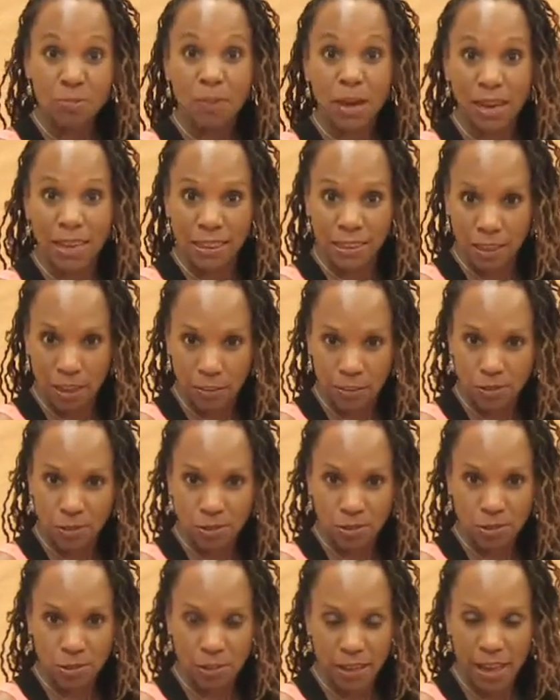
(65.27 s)
Mine loves
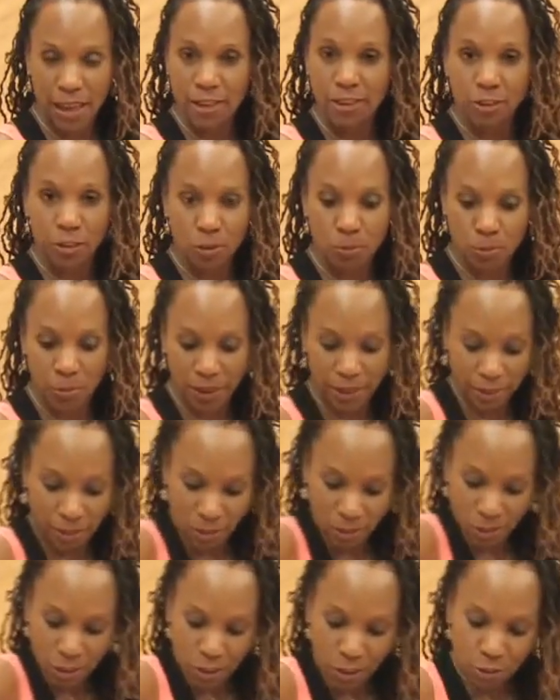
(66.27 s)
to do that. No
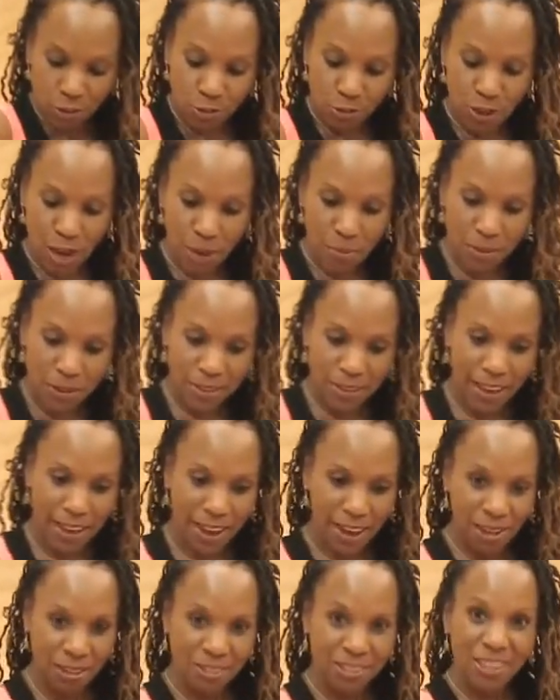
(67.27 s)
bueno. Drop it
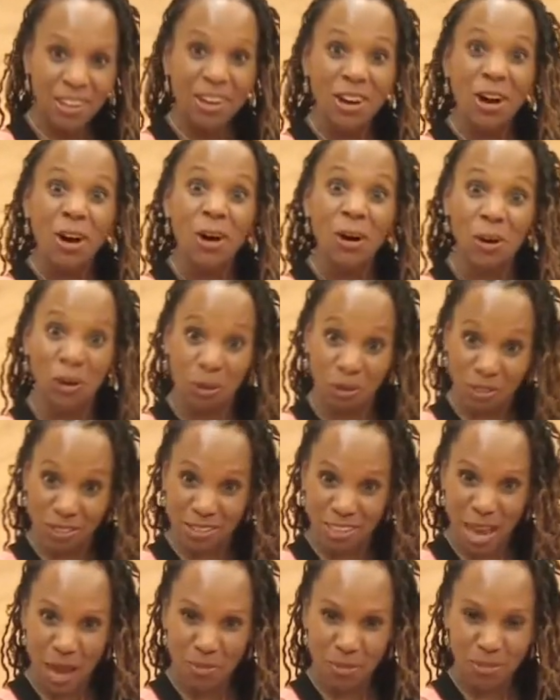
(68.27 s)
down. Hold
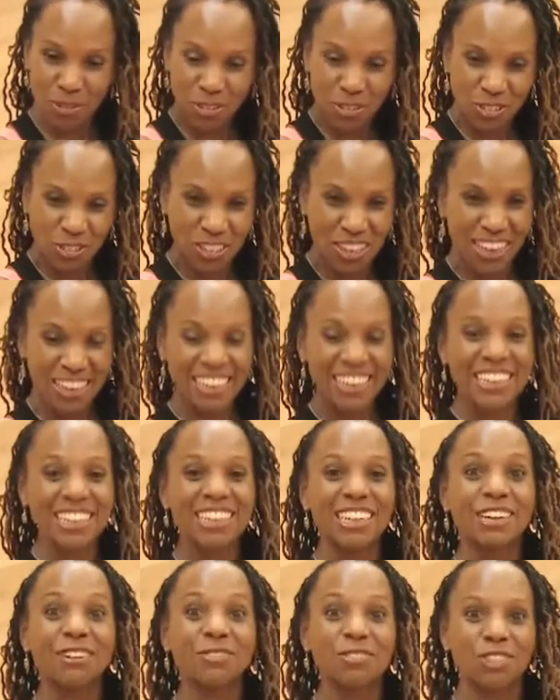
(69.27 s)
the top of your
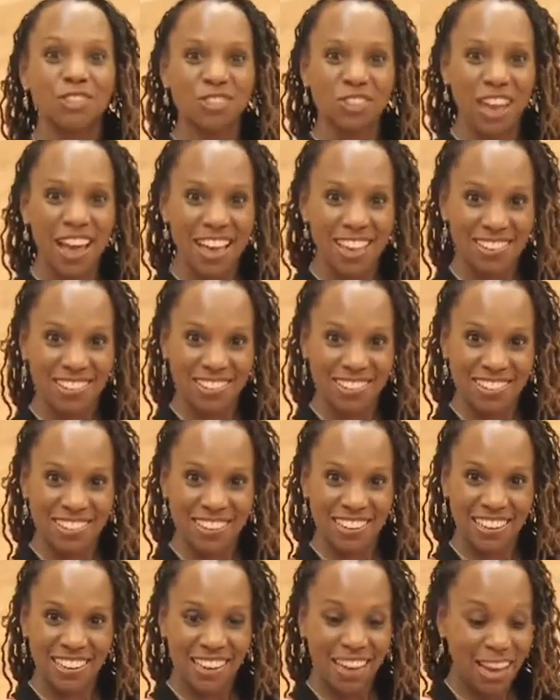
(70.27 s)
shin, lift the chest.
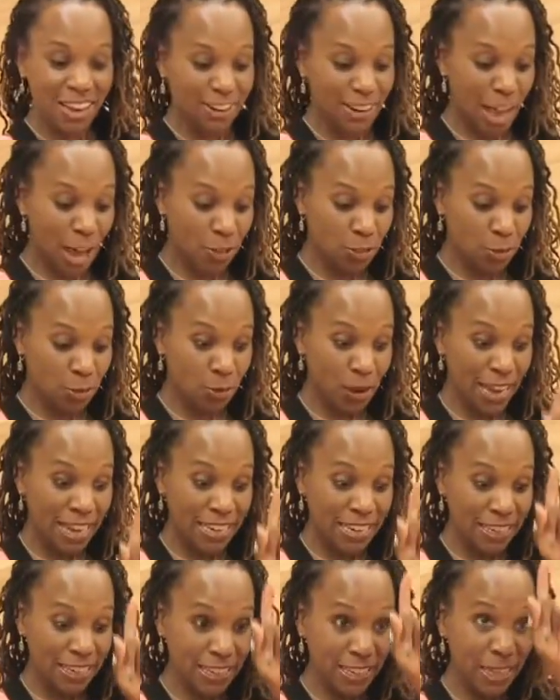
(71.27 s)
Now the
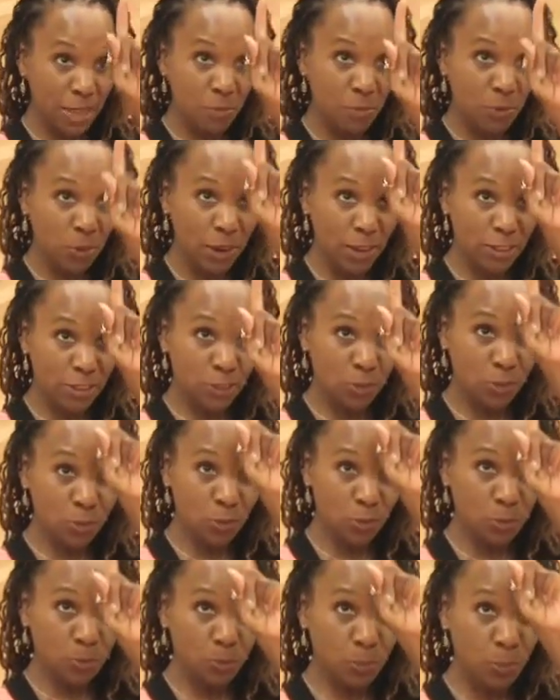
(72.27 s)
right knee points
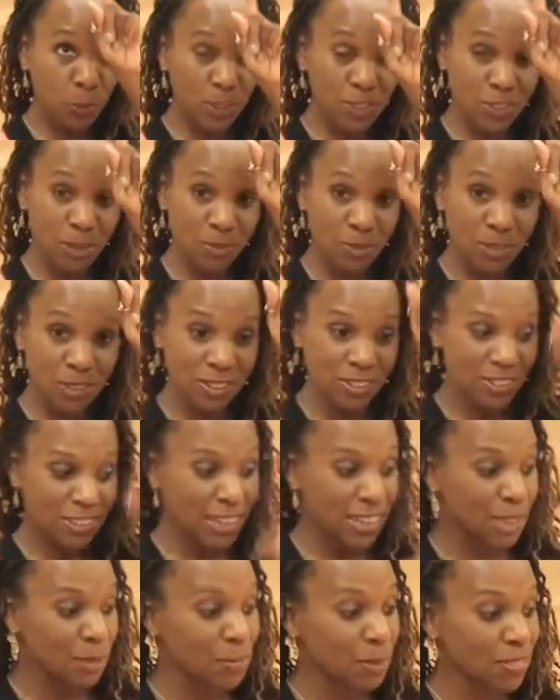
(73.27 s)
up to the
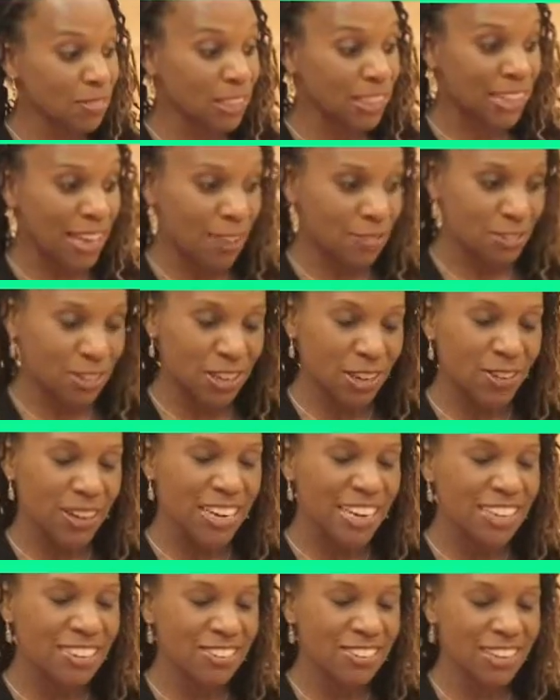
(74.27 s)
ceiling, but the left heel,
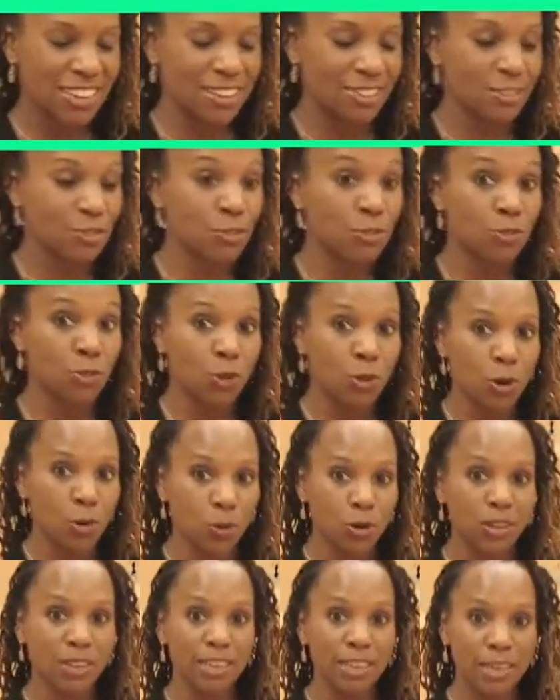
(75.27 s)
it extends
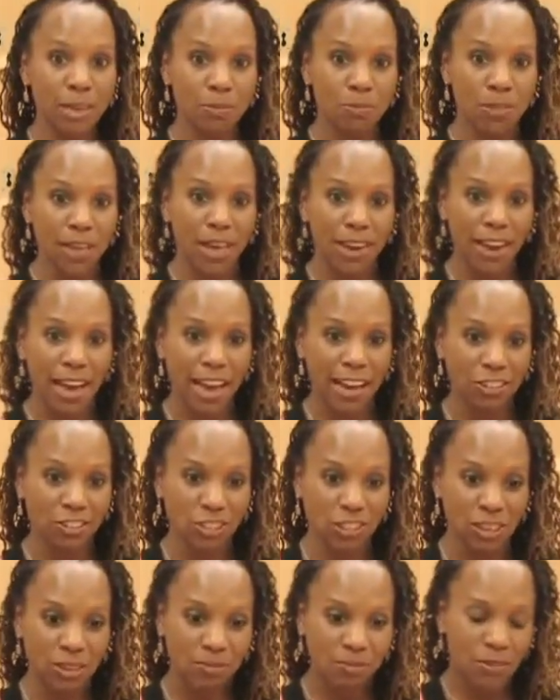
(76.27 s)
forward. Keep that
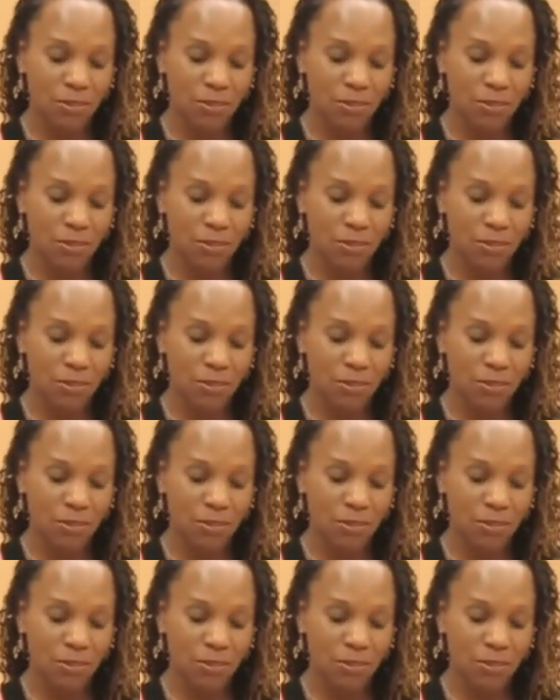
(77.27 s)
action.